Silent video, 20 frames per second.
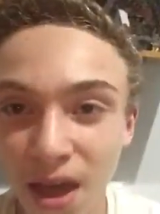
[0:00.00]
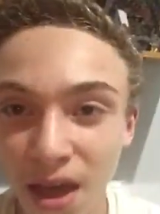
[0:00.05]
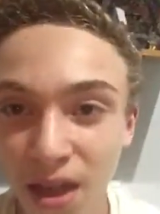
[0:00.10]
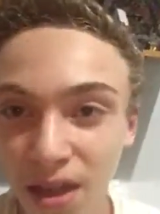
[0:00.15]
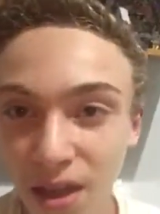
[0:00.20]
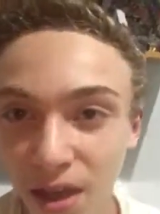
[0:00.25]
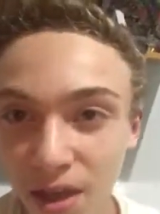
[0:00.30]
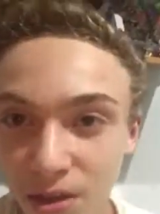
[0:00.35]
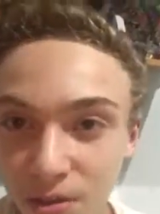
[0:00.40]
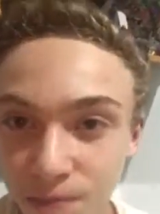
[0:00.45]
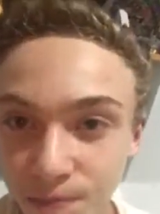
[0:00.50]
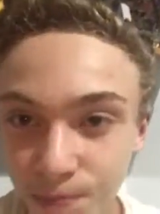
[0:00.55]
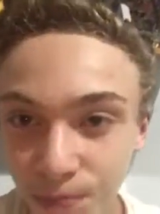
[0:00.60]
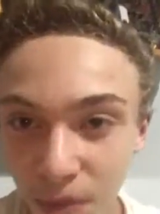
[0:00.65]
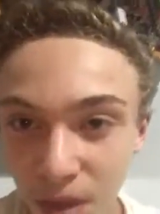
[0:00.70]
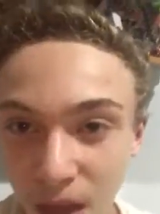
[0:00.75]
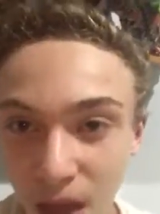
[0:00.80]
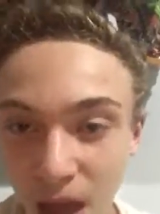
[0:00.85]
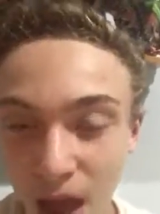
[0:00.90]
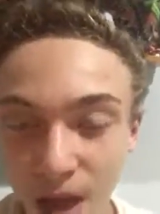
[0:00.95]
Hello,
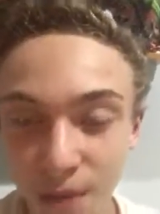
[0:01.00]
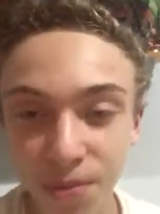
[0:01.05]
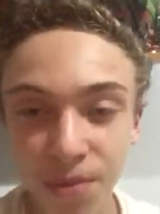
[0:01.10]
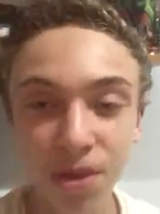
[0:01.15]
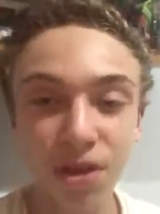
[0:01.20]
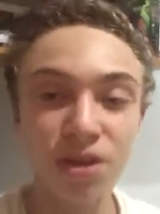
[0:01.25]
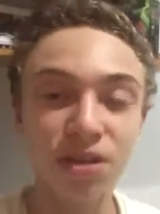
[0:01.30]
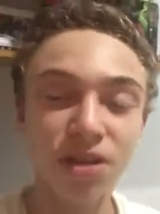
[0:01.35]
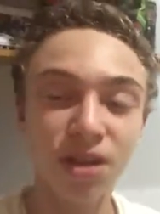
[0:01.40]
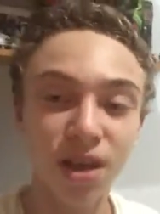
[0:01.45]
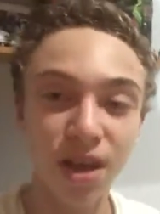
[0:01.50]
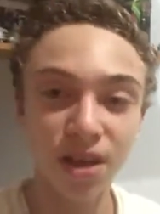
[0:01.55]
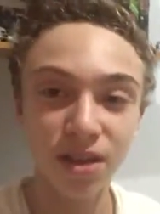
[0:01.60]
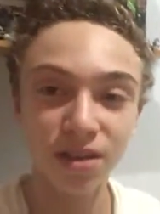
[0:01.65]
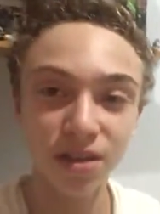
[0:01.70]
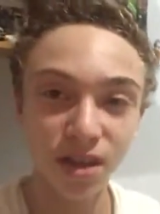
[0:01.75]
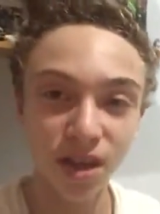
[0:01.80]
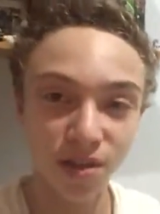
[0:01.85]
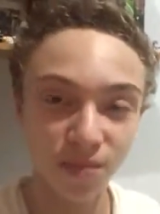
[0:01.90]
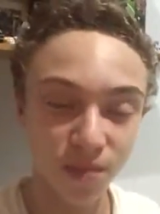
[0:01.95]
I'm here today
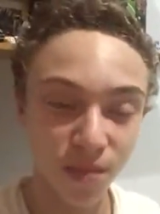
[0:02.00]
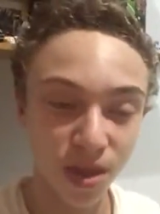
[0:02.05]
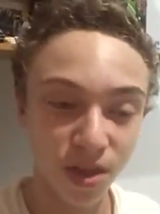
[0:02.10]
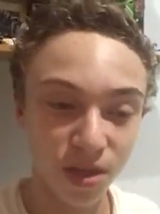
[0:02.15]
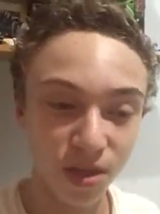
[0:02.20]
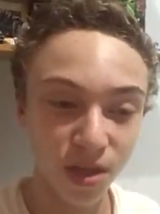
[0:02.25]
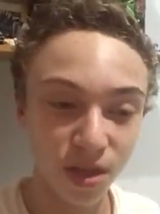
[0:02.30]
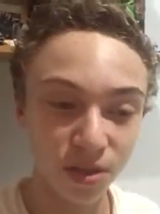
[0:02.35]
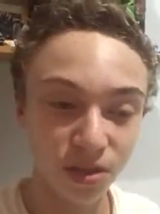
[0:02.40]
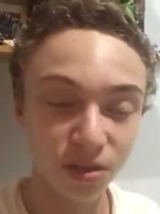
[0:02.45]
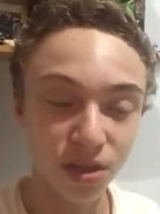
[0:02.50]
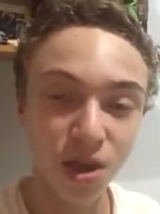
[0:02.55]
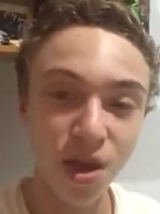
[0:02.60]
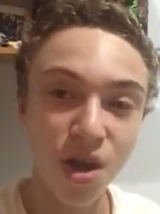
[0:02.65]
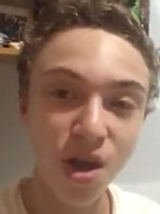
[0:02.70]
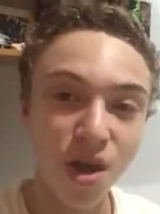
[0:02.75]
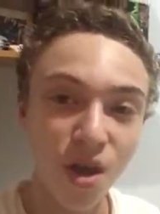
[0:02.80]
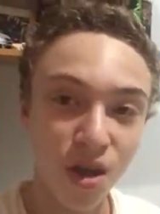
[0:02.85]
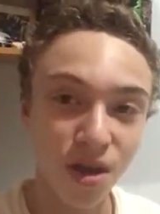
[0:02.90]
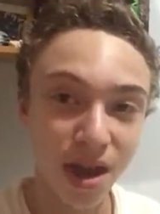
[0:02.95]
to give my thoughts
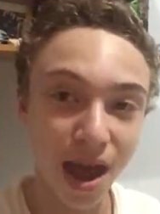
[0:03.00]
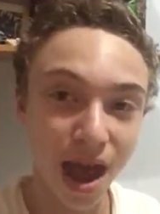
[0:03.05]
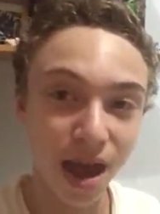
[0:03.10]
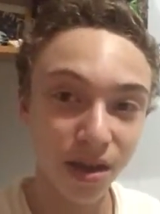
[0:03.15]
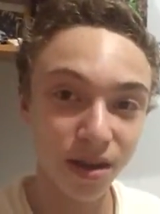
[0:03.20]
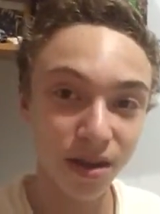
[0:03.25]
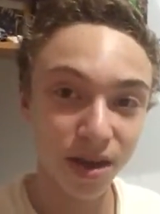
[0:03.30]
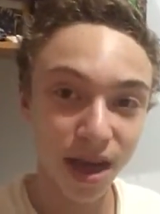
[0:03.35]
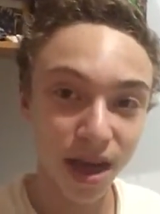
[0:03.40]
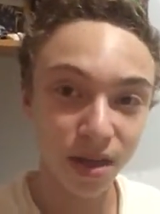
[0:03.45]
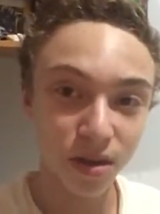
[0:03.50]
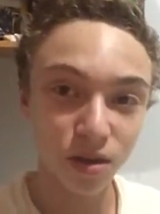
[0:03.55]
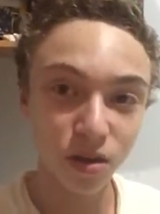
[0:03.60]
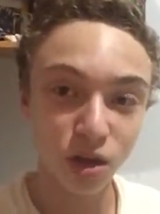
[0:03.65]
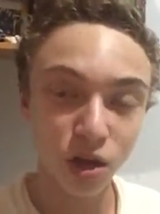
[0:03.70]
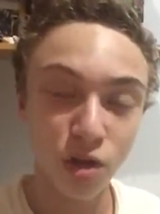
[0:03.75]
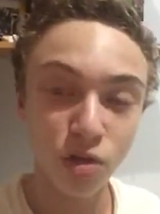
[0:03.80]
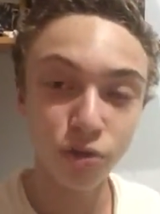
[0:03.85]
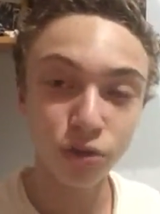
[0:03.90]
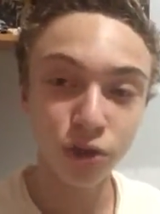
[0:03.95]
on how to
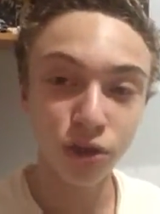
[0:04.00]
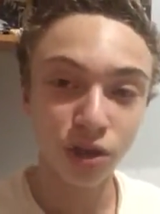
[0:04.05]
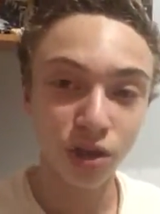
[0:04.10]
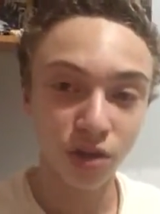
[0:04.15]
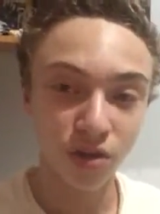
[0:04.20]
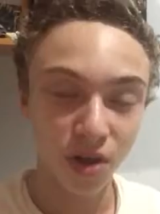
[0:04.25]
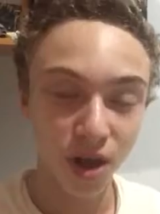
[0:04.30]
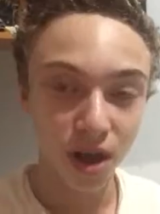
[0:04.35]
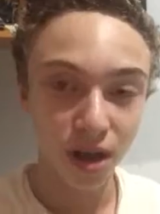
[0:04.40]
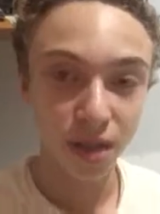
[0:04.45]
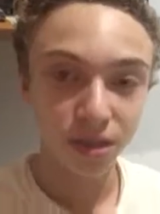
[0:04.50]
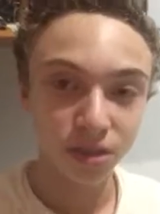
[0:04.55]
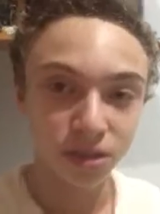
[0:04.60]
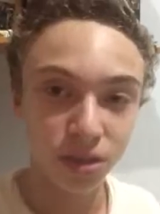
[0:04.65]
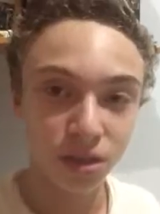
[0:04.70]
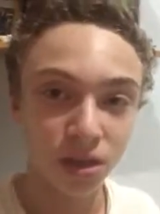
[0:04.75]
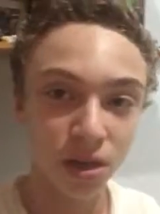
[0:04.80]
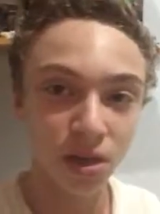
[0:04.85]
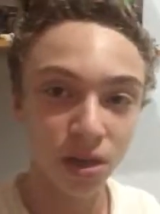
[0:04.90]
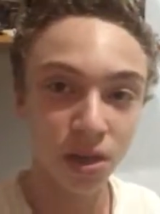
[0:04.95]
count coaster
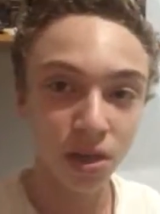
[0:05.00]
credits.